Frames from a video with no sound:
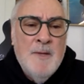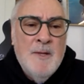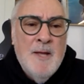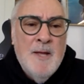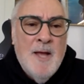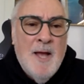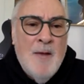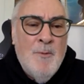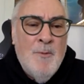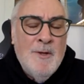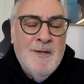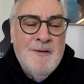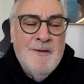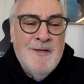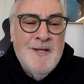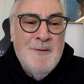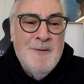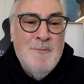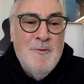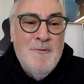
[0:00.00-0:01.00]
I went to
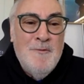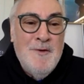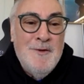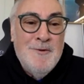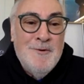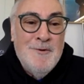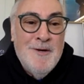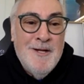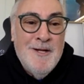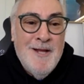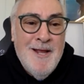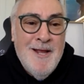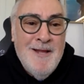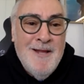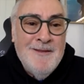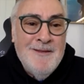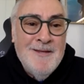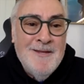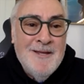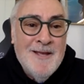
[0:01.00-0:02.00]
see the movie Dirty
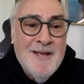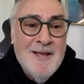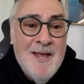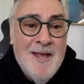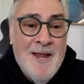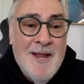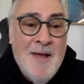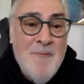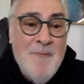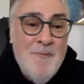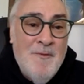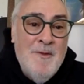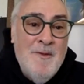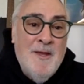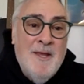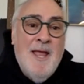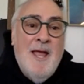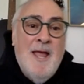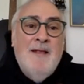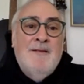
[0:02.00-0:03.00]
Dancing, and I'm from the
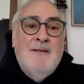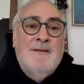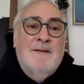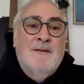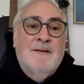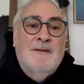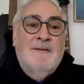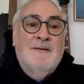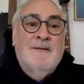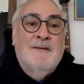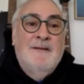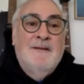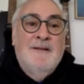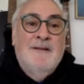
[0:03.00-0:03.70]
Catskills,